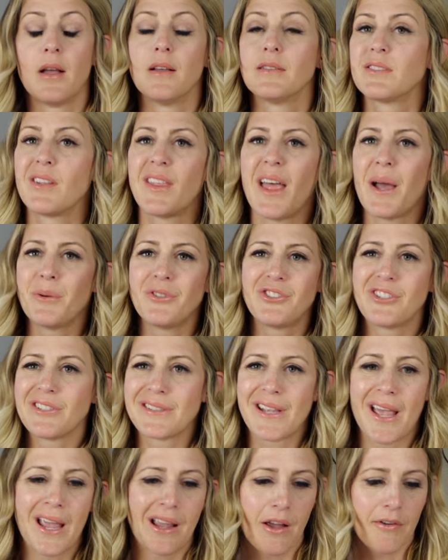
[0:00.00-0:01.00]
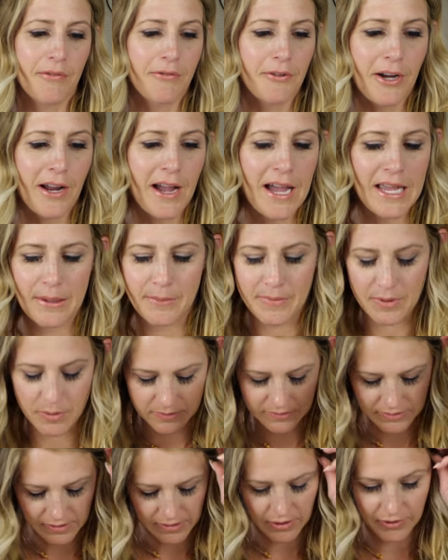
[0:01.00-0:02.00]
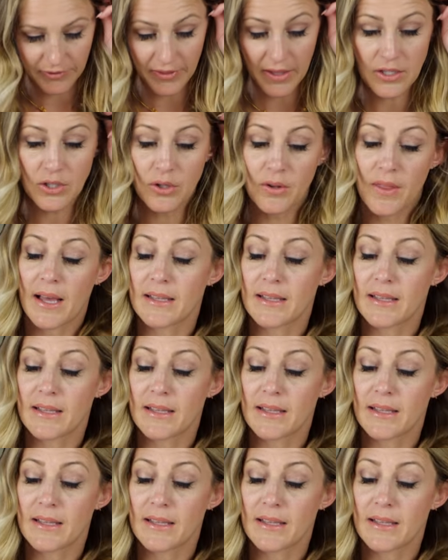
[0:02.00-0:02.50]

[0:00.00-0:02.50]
So that was just like a free item that was in there. They do